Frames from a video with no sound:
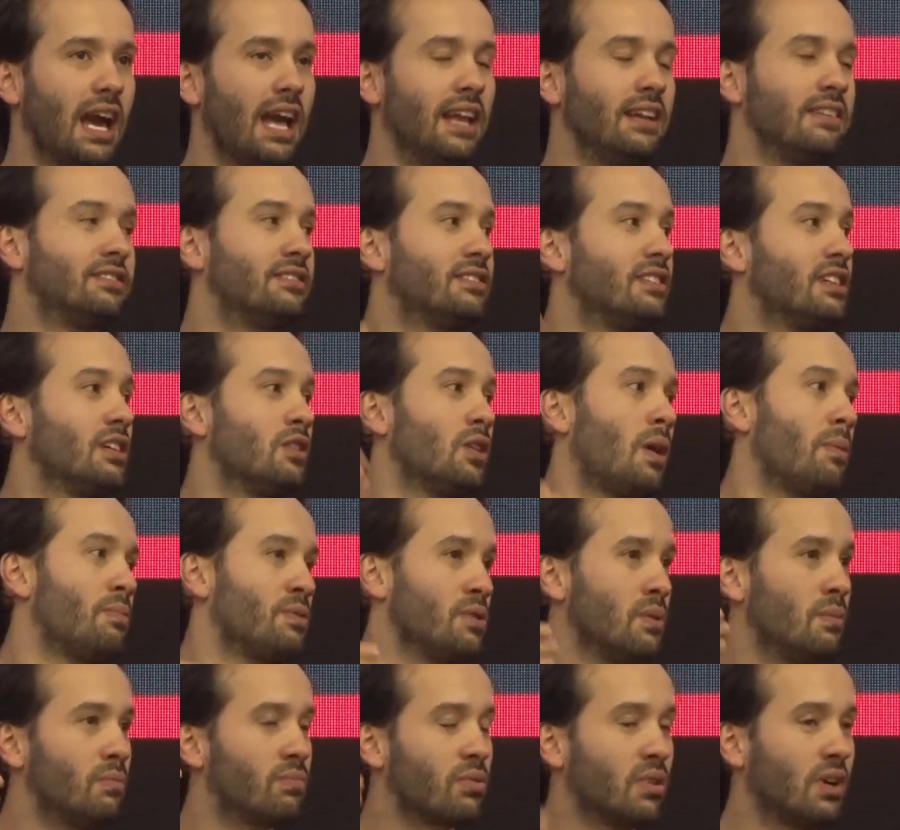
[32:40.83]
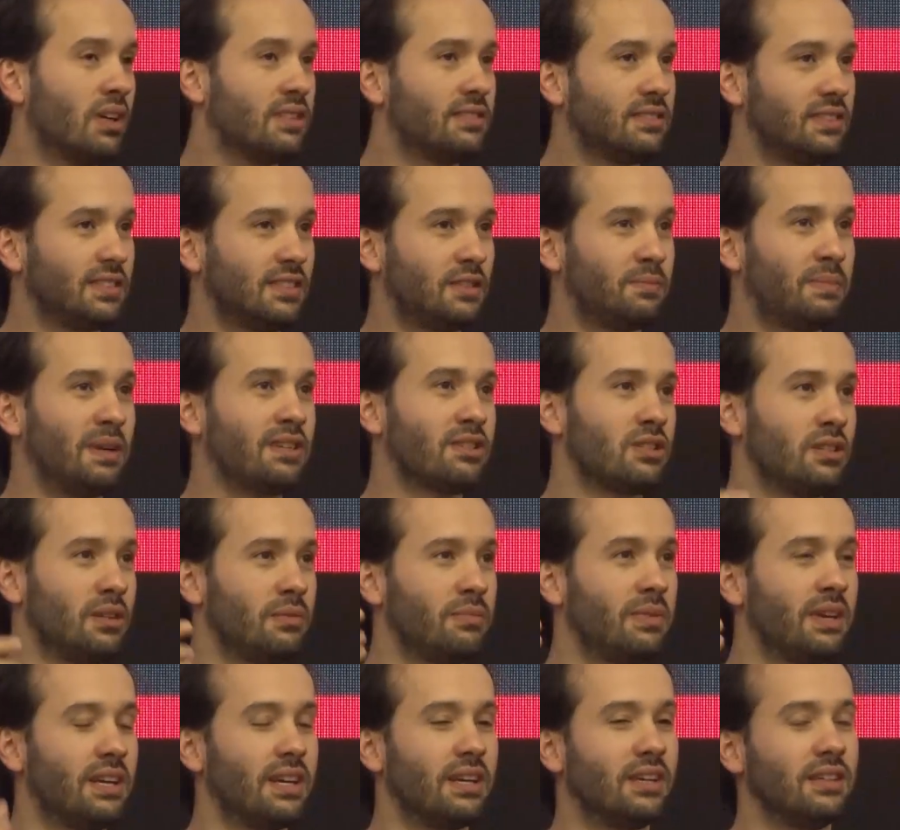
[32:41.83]
Elixir adoption process,
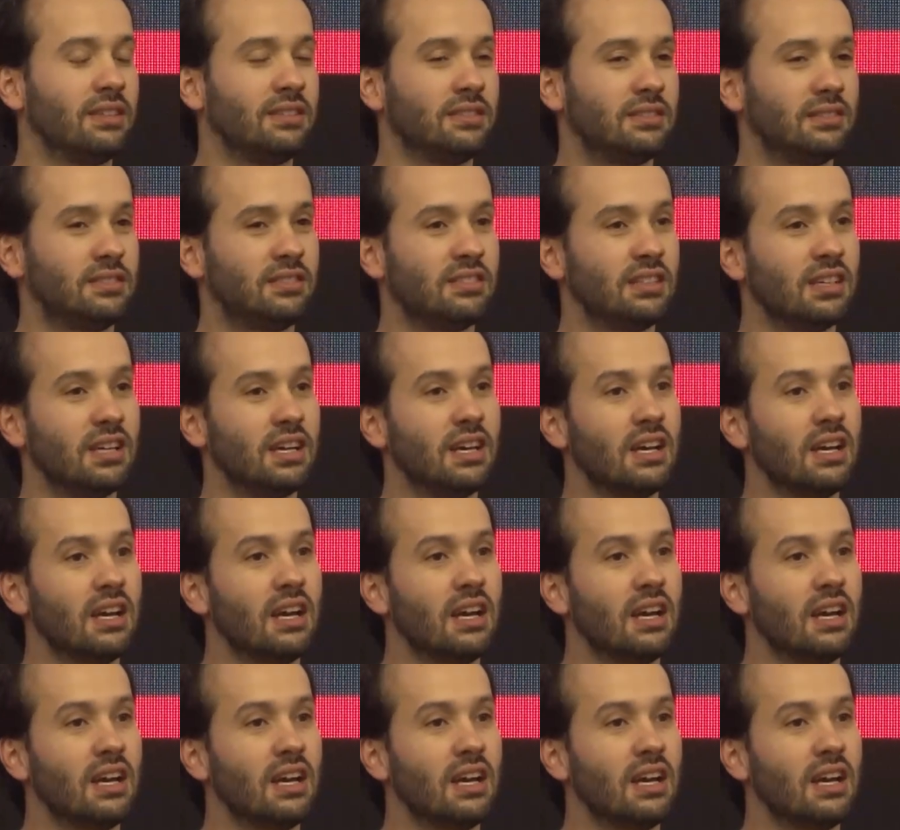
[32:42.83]
especially because